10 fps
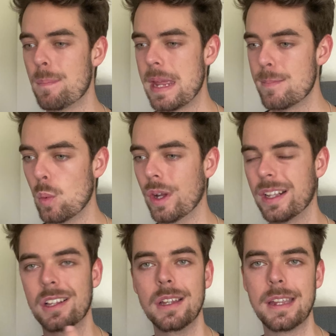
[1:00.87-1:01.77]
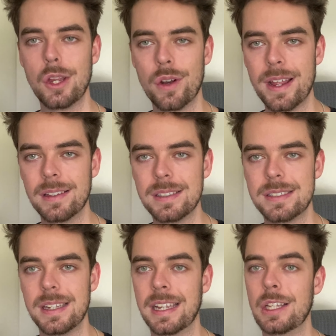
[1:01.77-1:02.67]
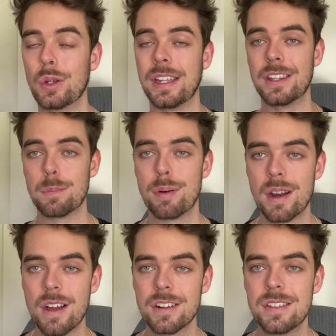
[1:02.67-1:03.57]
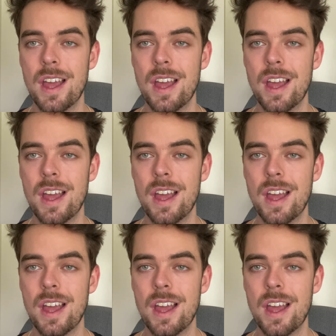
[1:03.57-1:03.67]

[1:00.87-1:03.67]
people were clicking on our listing and looking at the product,